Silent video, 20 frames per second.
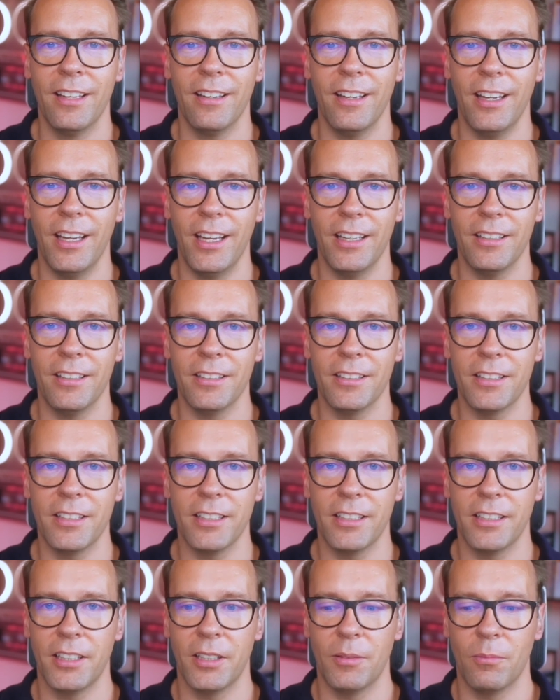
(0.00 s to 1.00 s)
And
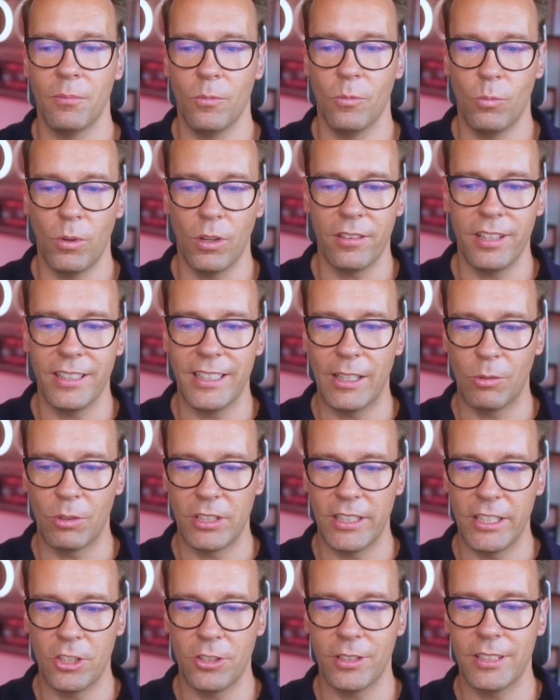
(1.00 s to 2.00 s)
one thing that was
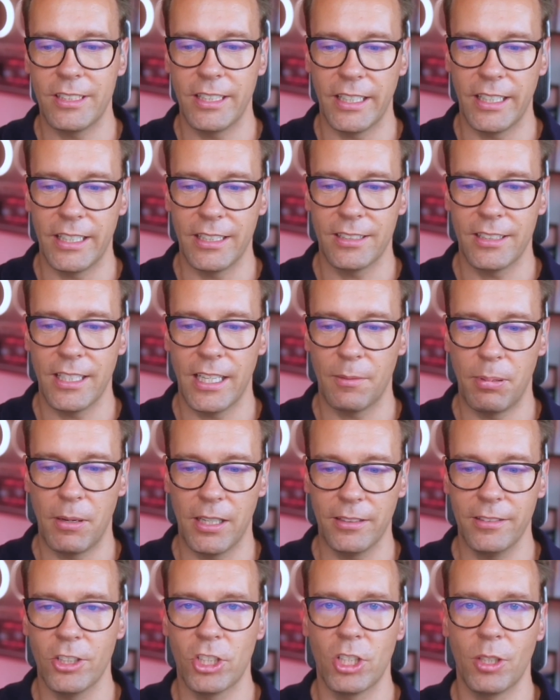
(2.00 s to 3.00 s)
interesting is that
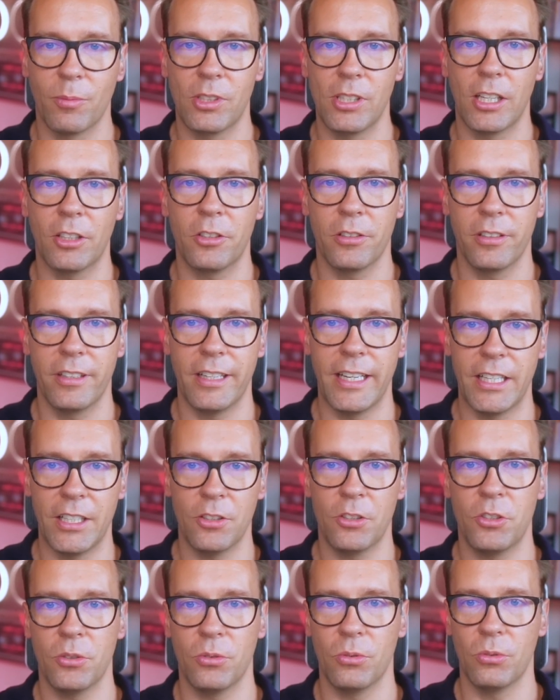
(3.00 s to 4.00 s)
partnerships got her
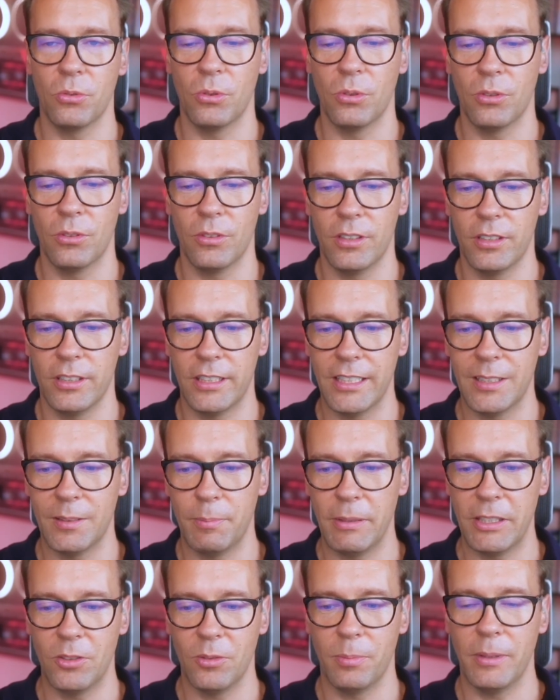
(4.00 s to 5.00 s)
into these
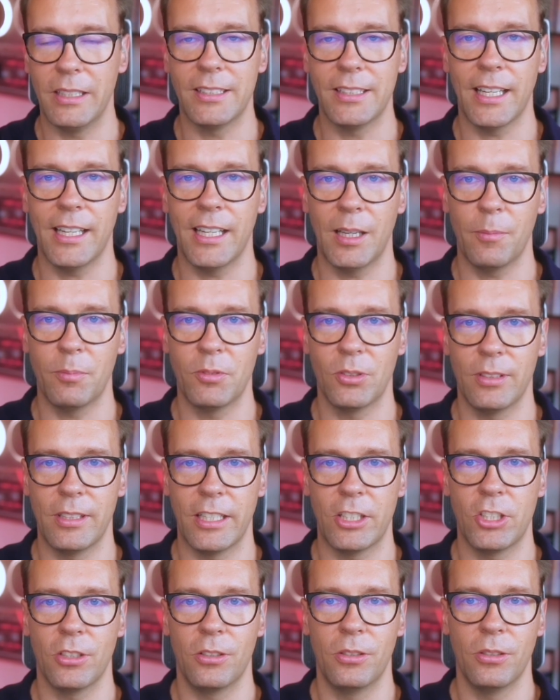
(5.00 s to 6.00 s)
B2B setups so that
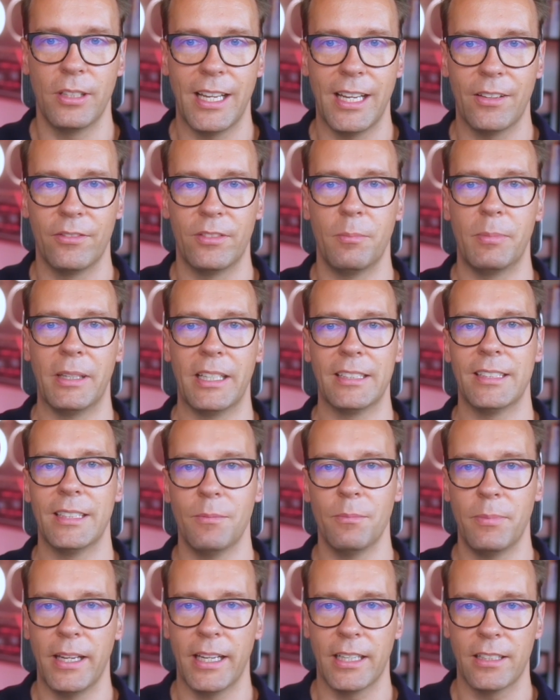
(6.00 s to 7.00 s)
she could have the biggest
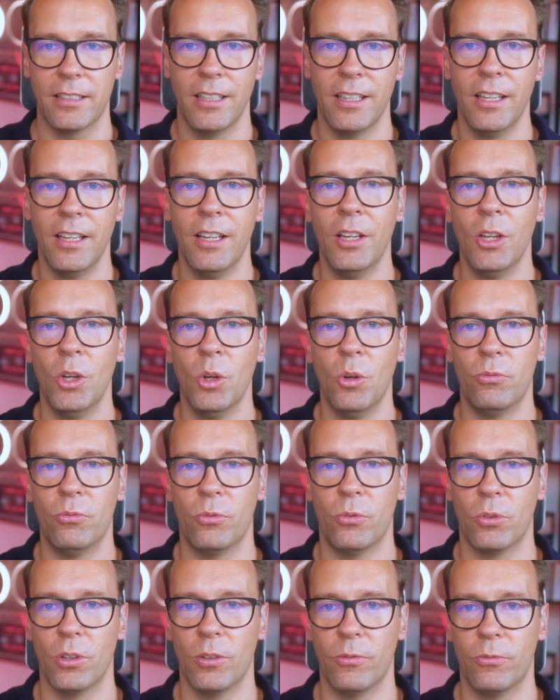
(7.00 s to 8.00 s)
impact
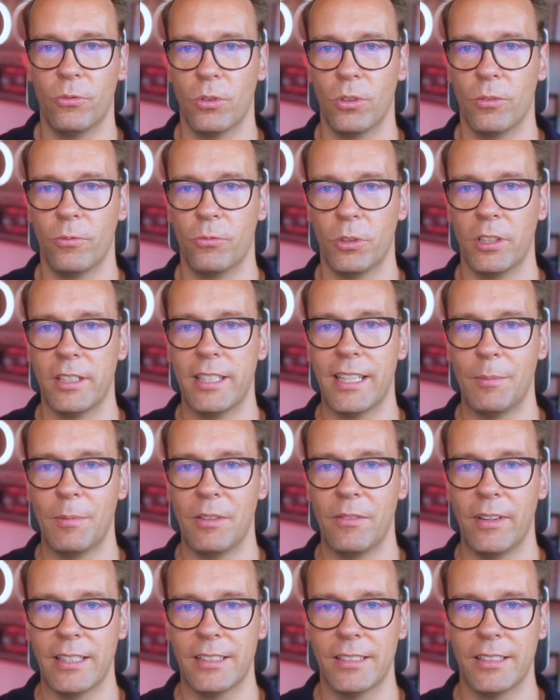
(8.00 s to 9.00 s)
for the time
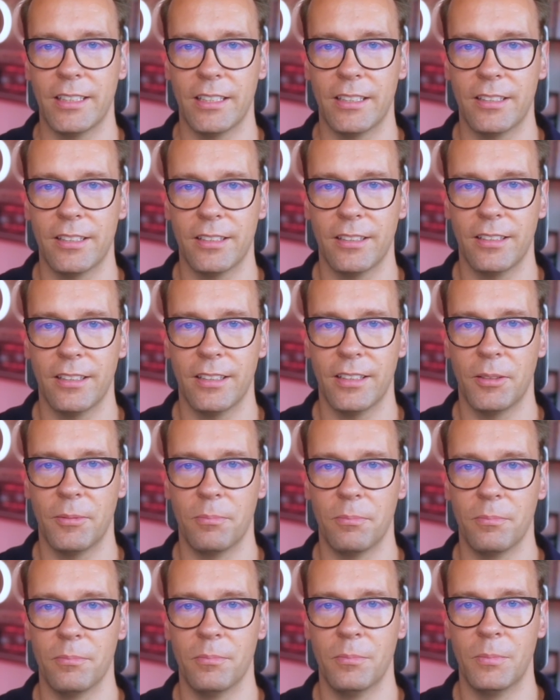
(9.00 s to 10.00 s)
invested.
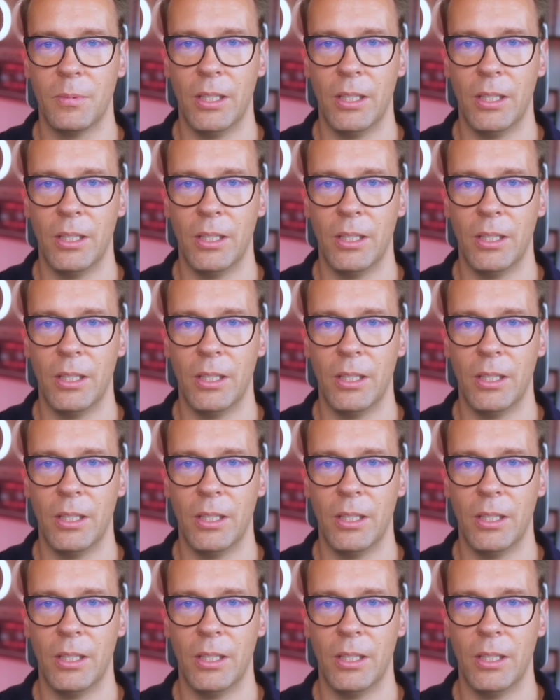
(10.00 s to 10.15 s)
And